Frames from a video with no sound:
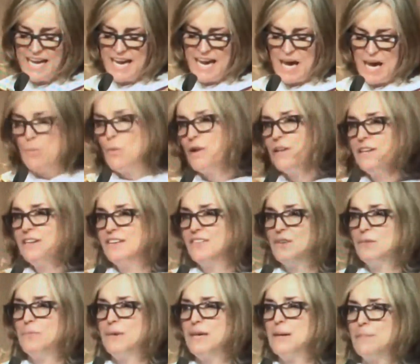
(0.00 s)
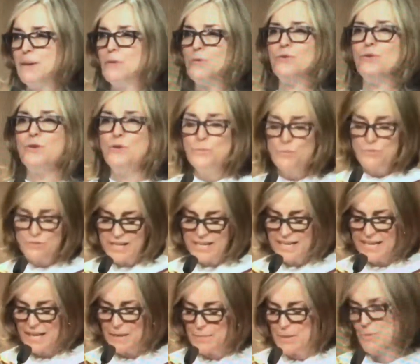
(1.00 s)
I wanted it to be about new
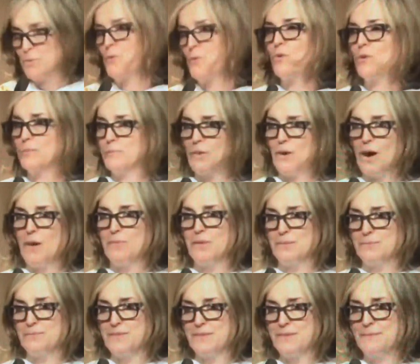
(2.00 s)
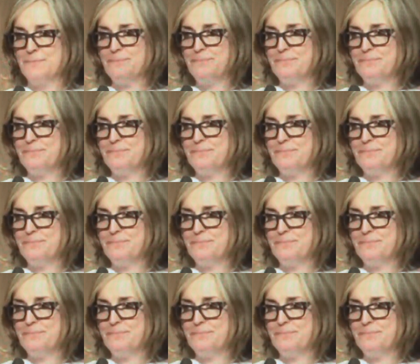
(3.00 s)
thinking about old problems,